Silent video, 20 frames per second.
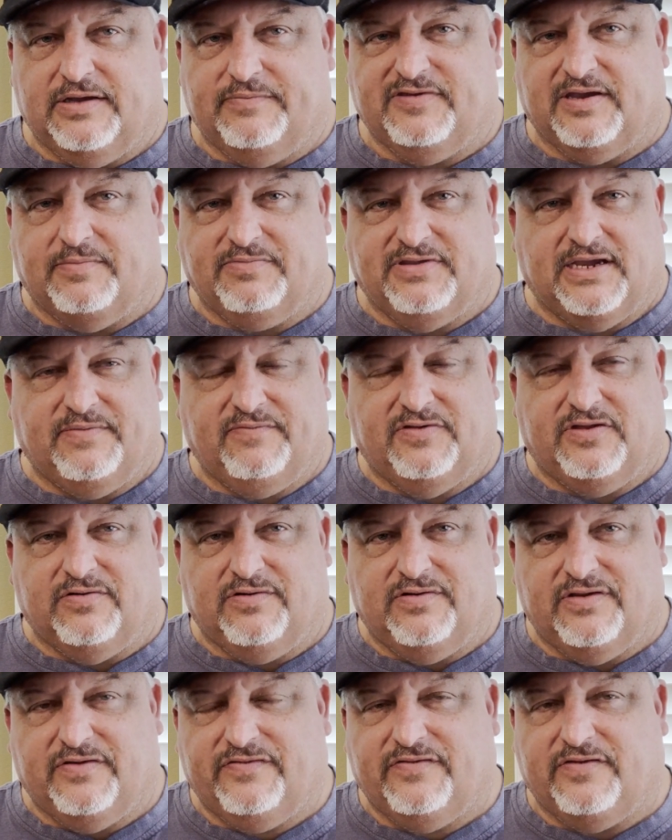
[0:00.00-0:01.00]
sometimes
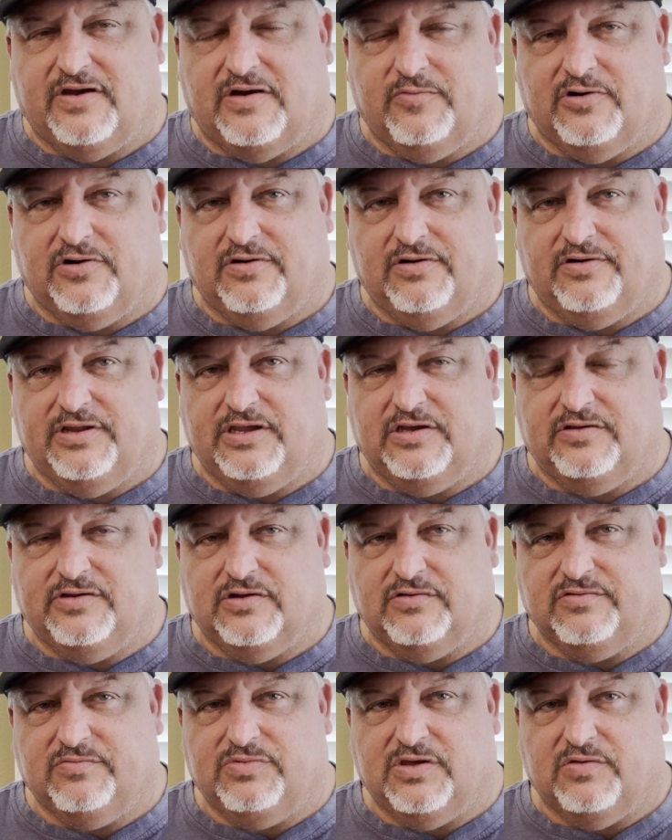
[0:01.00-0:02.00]
during the summer,
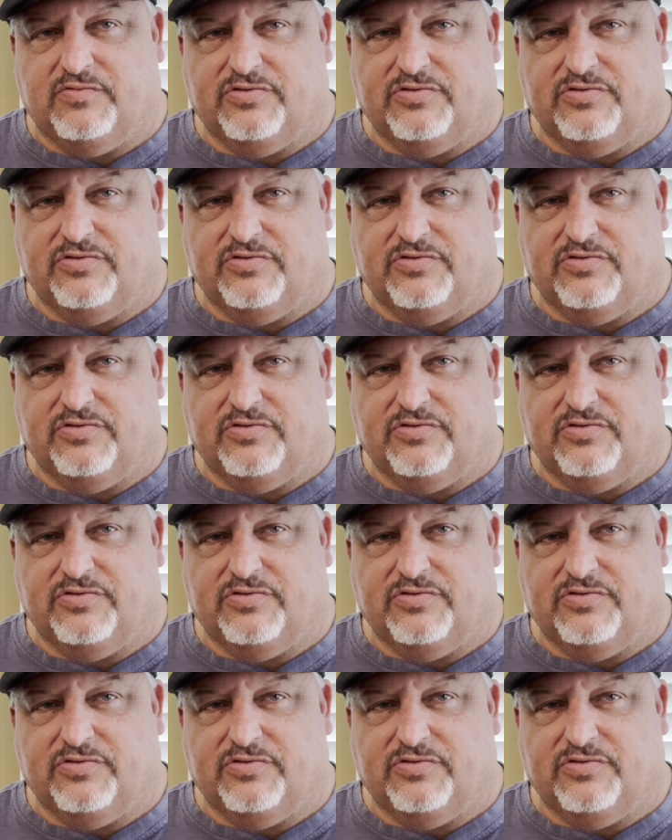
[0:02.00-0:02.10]
they'll